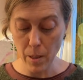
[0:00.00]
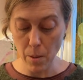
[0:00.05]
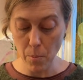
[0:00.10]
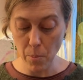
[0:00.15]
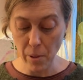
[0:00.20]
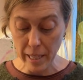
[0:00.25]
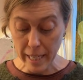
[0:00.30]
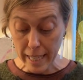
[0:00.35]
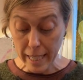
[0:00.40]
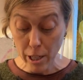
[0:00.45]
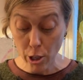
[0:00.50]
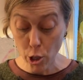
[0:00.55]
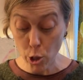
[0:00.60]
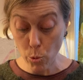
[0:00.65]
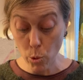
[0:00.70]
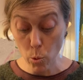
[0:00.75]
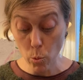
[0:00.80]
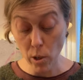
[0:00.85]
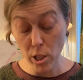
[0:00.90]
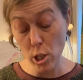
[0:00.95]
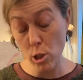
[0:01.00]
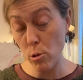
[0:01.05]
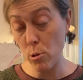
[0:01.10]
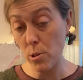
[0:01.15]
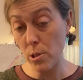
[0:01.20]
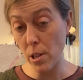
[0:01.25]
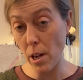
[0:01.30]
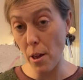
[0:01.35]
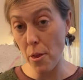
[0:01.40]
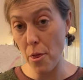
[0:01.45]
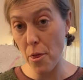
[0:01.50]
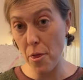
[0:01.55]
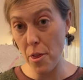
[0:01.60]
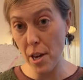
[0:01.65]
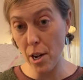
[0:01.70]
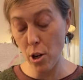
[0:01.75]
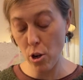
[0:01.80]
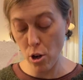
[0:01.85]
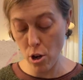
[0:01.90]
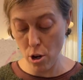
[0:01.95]
But here you would want to use a
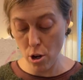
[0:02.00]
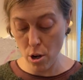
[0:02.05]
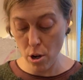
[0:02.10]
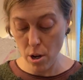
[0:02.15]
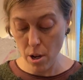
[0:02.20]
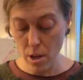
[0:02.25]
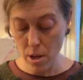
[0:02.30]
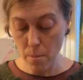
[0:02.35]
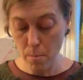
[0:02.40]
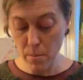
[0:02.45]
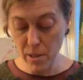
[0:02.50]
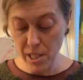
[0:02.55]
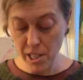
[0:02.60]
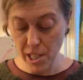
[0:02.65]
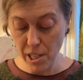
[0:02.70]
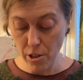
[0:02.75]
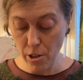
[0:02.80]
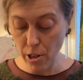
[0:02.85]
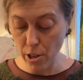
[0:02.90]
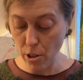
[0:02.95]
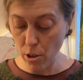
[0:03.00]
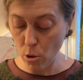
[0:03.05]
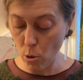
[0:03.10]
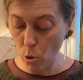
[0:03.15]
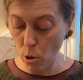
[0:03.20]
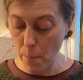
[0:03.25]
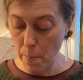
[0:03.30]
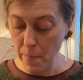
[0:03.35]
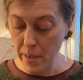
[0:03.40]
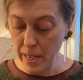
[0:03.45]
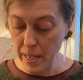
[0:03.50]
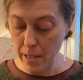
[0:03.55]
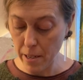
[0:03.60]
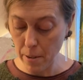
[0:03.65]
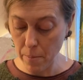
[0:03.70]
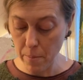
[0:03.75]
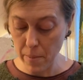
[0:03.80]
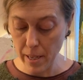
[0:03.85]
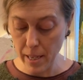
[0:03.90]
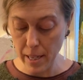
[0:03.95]
thicker material or
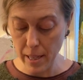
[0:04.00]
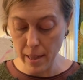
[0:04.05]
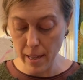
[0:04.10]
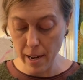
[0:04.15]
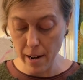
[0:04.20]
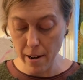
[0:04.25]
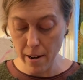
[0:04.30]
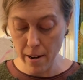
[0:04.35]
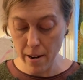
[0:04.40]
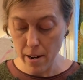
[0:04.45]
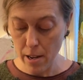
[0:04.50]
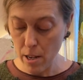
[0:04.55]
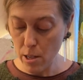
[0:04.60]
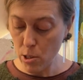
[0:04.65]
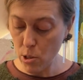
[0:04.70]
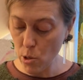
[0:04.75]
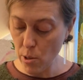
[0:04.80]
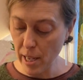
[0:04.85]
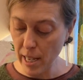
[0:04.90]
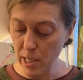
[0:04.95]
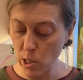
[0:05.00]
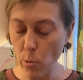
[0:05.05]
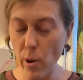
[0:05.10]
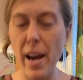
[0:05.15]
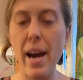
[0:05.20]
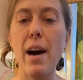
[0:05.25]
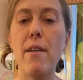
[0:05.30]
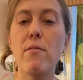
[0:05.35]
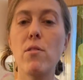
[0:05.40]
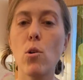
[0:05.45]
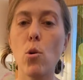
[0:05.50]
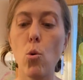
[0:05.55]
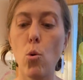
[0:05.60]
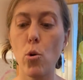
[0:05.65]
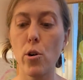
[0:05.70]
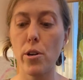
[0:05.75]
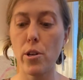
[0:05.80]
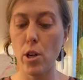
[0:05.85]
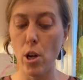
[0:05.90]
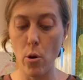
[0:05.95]
medium in there. So that's why I have the
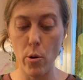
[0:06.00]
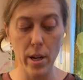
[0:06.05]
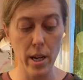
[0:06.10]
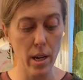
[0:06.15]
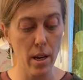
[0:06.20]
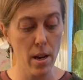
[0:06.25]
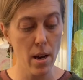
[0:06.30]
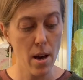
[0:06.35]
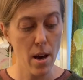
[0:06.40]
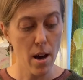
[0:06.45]
cord going.